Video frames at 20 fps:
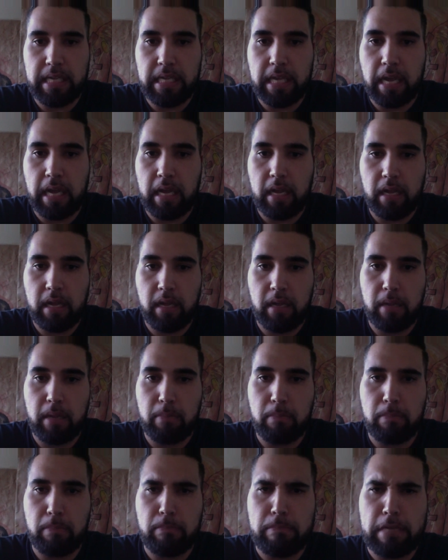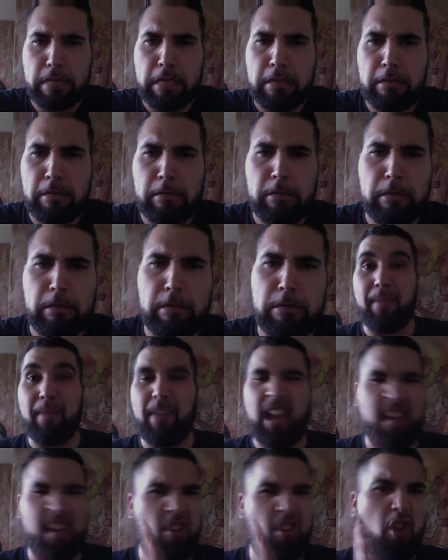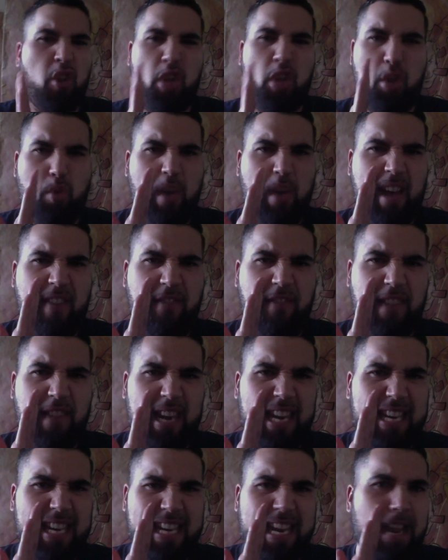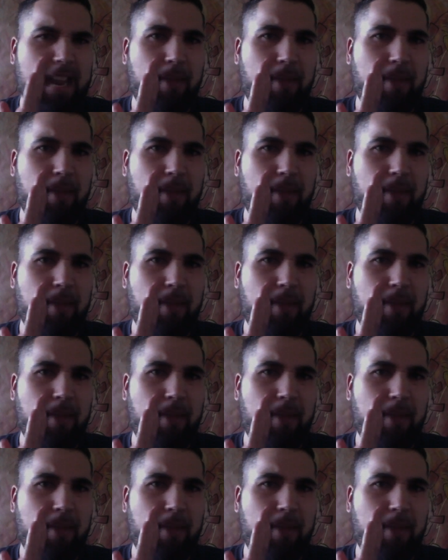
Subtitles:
Yeah. I know who you are, Philly D, I'm